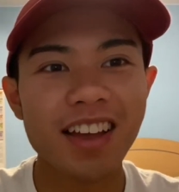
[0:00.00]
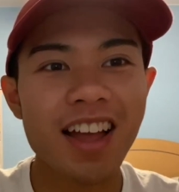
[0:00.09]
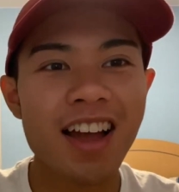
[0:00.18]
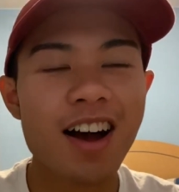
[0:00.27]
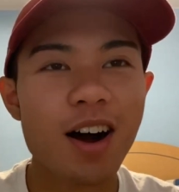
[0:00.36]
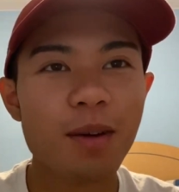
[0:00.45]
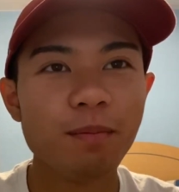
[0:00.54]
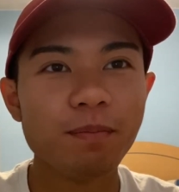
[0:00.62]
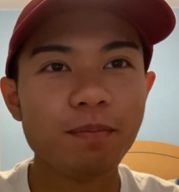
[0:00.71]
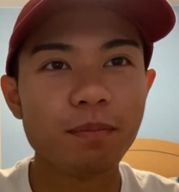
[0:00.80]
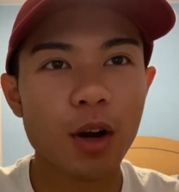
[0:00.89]

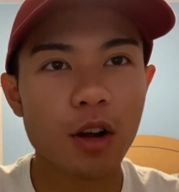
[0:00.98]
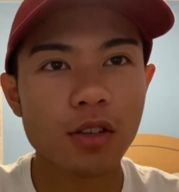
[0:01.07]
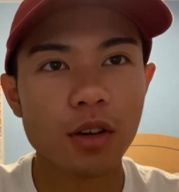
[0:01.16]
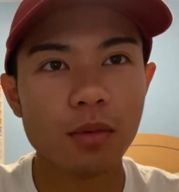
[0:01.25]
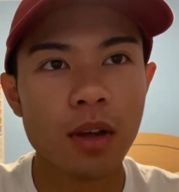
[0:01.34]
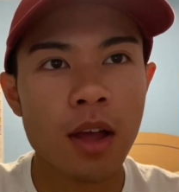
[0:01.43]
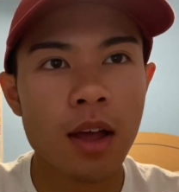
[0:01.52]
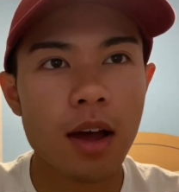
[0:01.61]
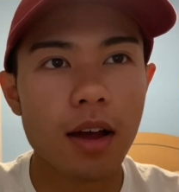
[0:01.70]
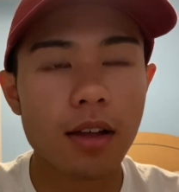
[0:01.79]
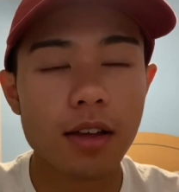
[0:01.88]
But also,
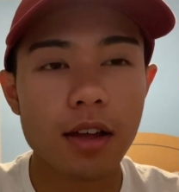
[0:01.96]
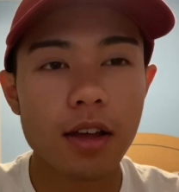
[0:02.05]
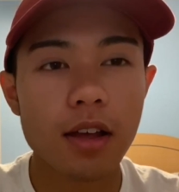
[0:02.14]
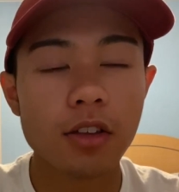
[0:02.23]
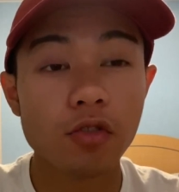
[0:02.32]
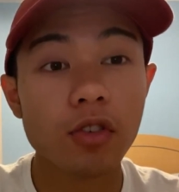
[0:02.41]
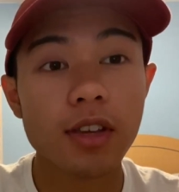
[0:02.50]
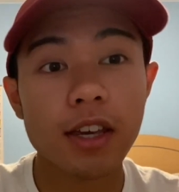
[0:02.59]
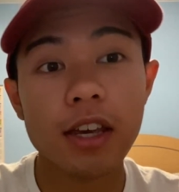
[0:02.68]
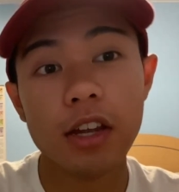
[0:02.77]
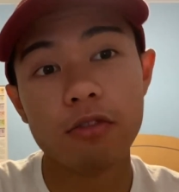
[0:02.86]
it's really
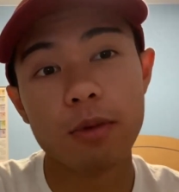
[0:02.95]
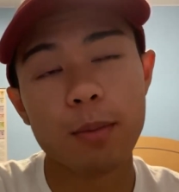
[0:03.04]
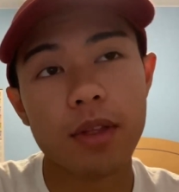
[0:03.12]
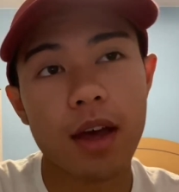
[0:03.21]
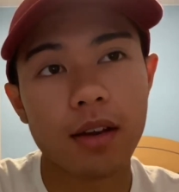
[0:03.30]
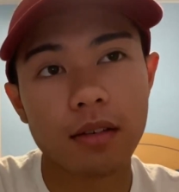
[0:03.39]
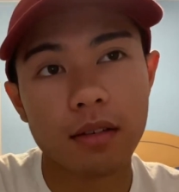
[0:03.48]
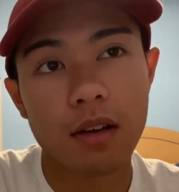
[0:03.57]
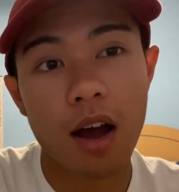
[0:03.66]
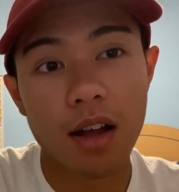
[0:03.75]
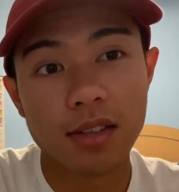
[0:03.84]
key to remember that
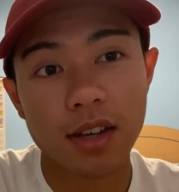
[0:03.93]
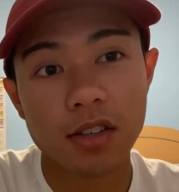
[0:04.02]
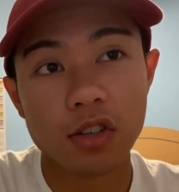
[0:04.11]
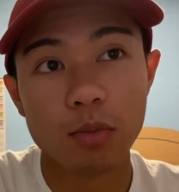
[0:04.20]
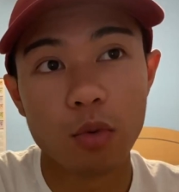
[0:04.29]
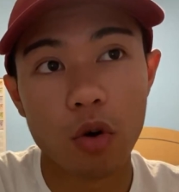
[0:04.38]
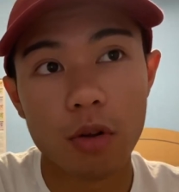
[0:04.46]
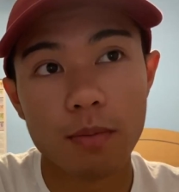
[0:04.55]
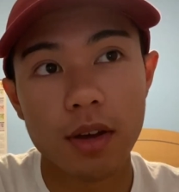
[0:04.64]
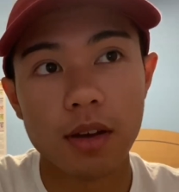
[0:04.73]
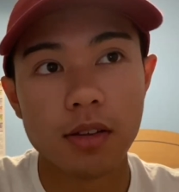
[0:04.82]
context is important,
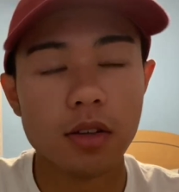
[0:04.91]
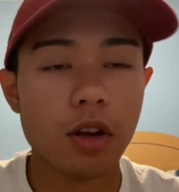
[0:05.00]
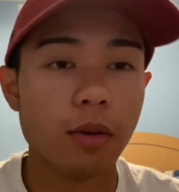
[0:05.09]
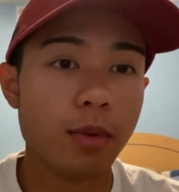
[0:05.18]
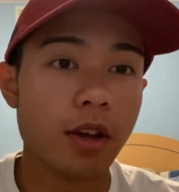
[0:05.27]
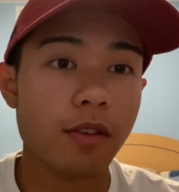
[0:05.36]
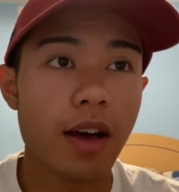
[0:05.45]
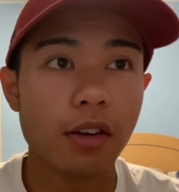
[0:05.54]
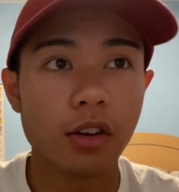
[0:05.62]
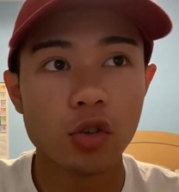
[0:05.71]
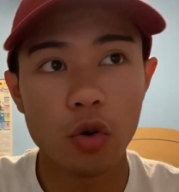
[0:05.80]
because being a
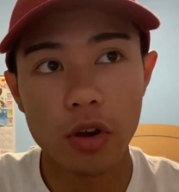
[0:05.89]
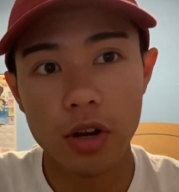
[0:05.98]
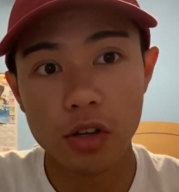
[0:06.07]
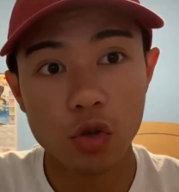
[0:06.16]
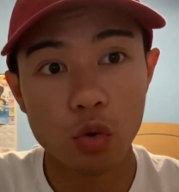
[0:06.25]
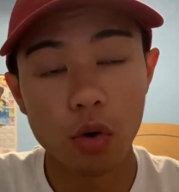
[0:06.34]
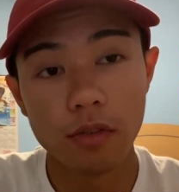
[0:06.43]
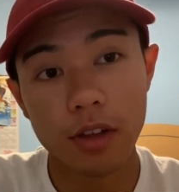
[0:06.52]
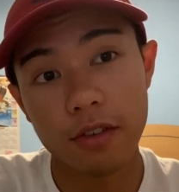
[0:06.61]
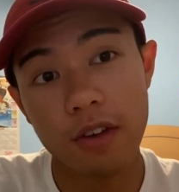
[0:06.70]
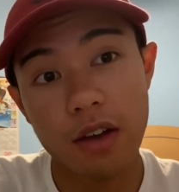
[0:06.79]
valedictorian in a school of
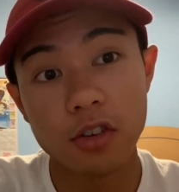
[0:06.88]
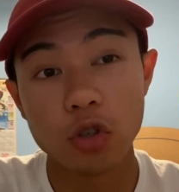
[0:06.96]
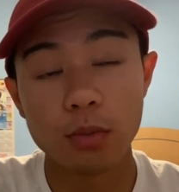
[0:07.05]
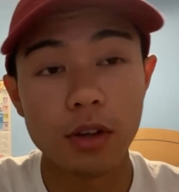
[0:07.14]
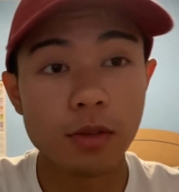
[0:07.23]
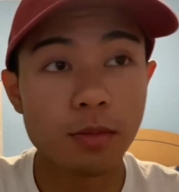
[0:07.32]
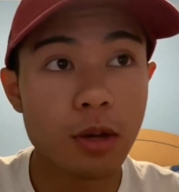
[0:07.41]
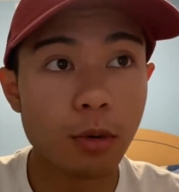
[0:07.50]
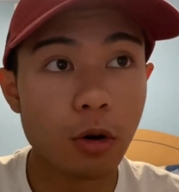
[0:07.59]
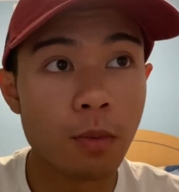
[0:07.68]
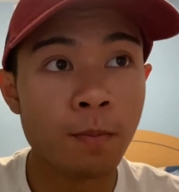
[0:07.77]
like 500 plus
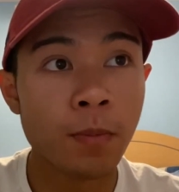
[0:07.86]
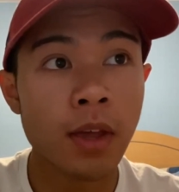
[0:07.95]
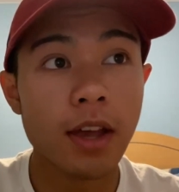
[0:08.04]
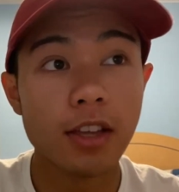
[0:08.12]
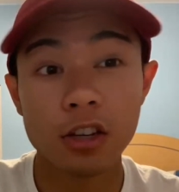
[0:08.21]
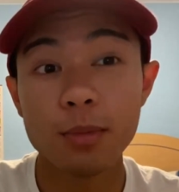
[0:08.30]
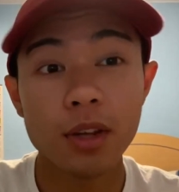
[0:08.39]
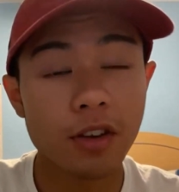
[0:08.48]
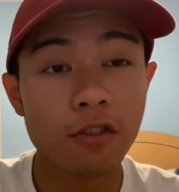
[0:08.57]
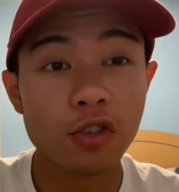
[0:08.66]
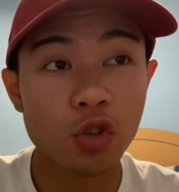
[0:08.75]
people, it's going to be a
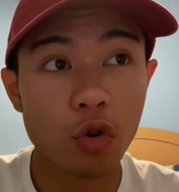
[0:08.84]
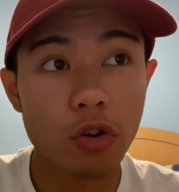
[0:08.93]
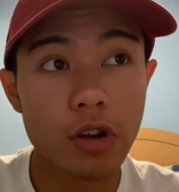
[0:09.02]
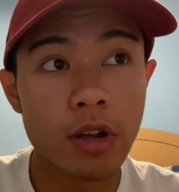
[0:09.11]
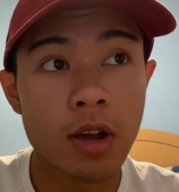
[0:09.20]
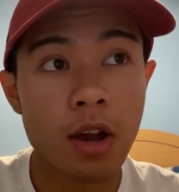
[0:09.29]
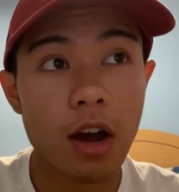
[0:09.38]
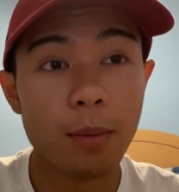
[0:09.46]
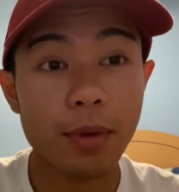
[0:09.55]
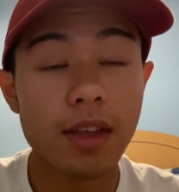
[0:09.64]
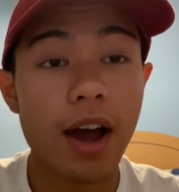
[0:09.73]
different story
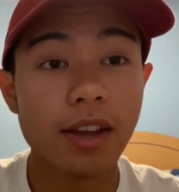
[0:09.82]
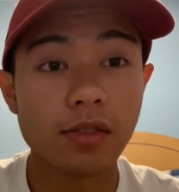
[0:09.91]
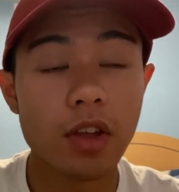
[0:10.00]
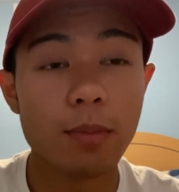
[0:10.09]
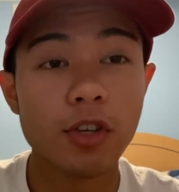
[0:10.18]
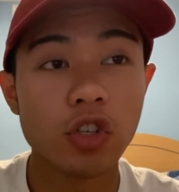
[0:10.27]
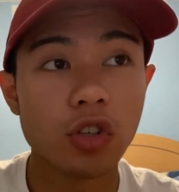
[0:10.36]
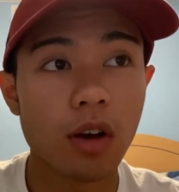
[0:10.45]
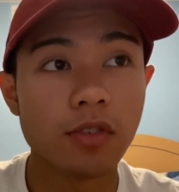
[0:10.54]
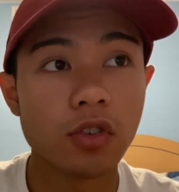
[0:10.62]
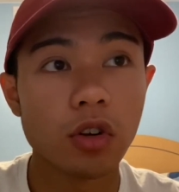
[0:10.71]
in the eyes of the admissions
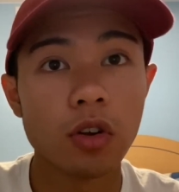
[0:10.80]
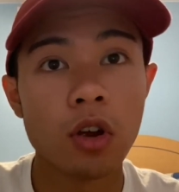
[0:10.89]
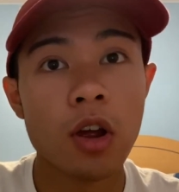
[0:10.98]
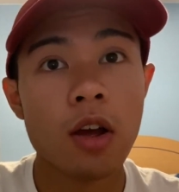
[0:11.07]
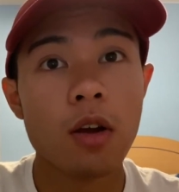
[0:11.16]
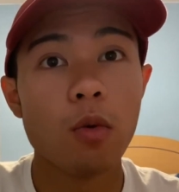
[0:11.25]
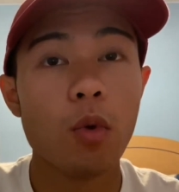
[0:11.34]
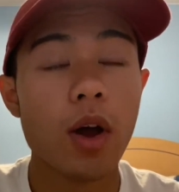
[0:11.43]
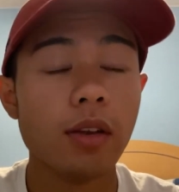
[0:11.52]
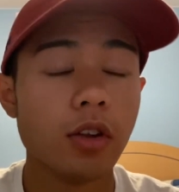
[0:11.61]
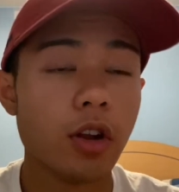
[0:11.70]
officer
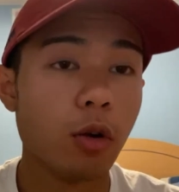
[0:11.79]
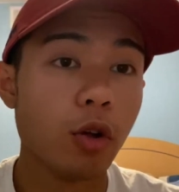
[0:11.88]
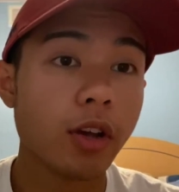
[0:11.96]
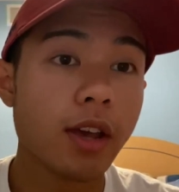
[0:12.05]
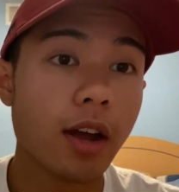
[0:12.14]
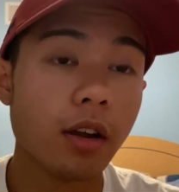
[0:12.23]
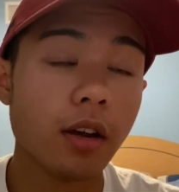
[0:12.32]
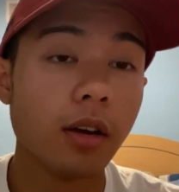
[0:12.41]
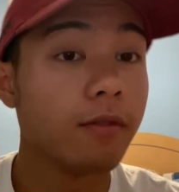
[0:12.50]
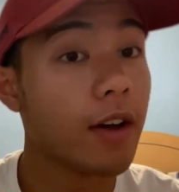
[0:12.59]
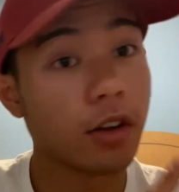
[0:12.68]
when looking at
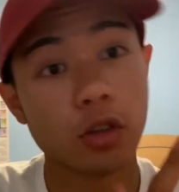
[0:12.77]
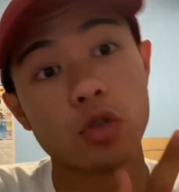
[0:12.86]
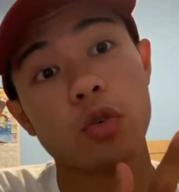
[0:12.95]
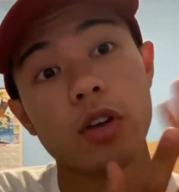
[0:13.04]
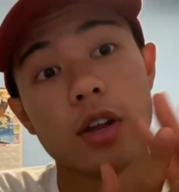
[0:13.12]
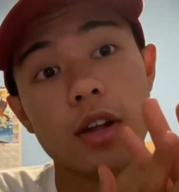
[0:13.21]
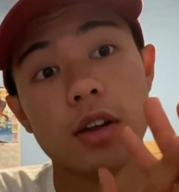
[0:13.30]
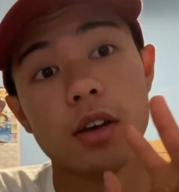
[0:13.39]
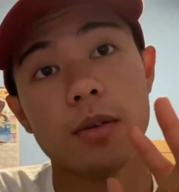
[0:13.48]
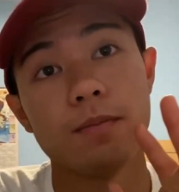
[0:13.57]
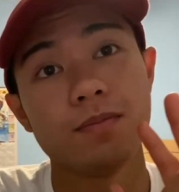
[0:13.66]
a valedictorian in
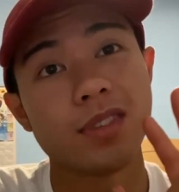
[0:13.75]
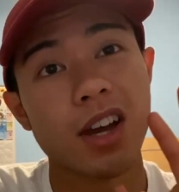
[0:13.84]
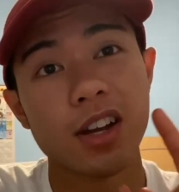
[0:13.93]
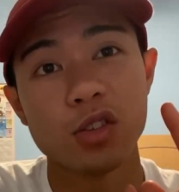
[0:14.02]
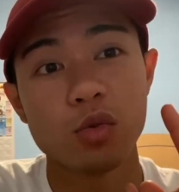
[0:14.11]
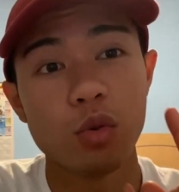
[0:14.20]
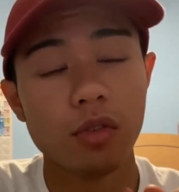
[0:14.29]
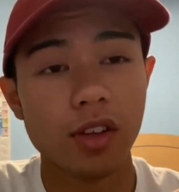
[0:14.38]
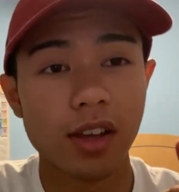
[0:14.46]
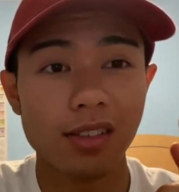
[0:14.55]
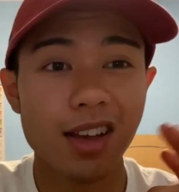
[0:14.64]
a tiny school of
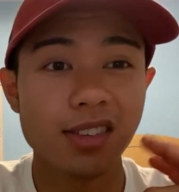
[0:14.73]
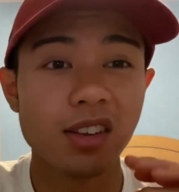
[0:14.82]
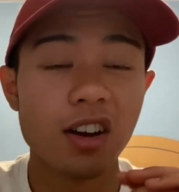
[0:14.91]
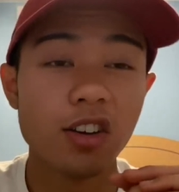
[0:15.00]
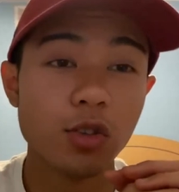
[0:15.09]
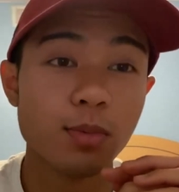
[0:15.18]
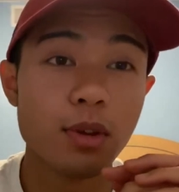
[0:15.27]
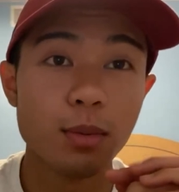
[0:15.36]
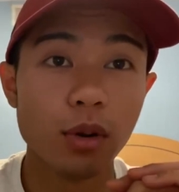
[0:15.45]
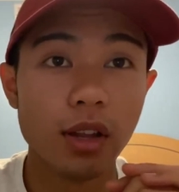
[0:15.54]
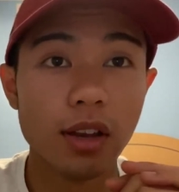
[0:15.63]
like less than 100
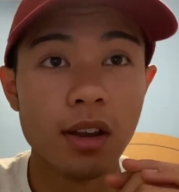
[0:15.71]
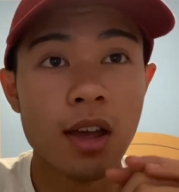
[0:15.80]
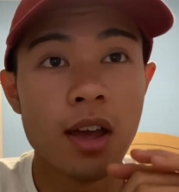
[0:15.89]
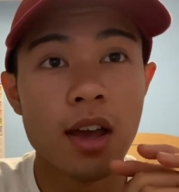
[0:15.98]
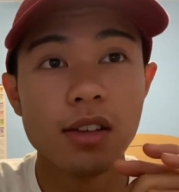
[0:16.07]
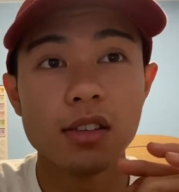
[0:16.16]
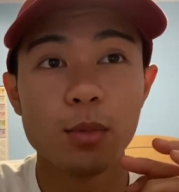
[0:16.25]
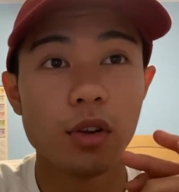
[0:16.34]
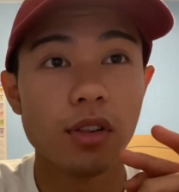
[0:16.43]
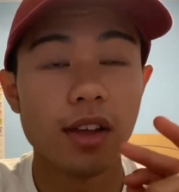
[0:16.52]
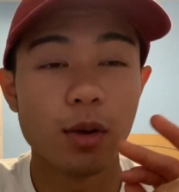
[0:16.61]
people in
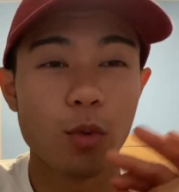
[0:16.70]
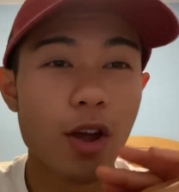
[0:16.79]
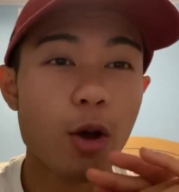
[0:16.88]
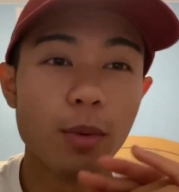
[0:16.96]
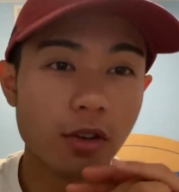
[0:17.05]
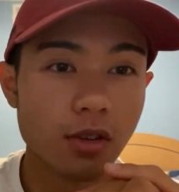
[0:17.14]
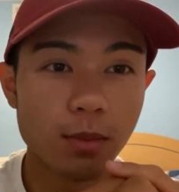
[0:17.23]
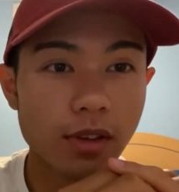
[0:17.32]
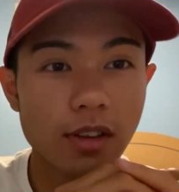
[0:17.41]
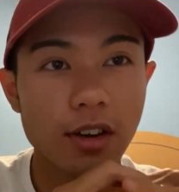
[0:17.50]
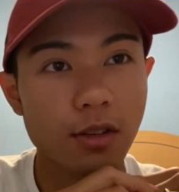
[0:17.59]
somewhere in like Wyoming or
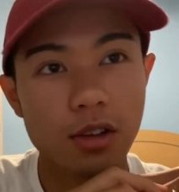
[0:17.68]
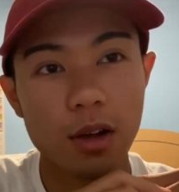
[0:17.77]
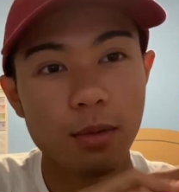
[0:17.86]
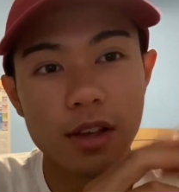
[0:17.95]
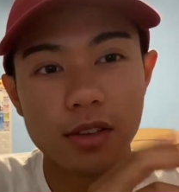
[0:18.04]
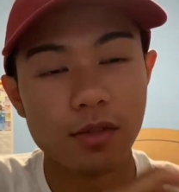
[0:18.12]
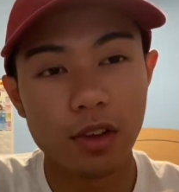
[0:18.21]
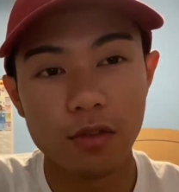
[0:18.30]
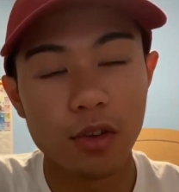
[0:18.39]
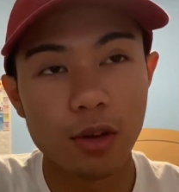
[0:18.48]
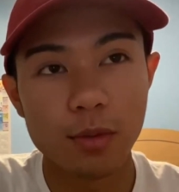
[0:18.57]
something, so a place
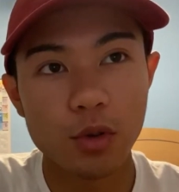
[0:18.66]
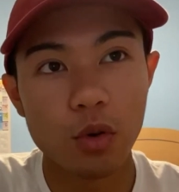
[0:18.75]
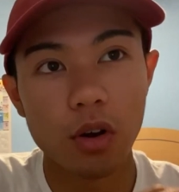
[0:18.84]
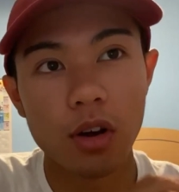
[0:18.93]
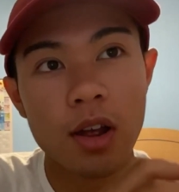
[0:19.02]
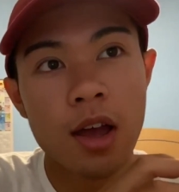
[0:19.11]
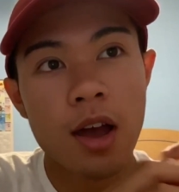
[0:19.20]
like really obscure.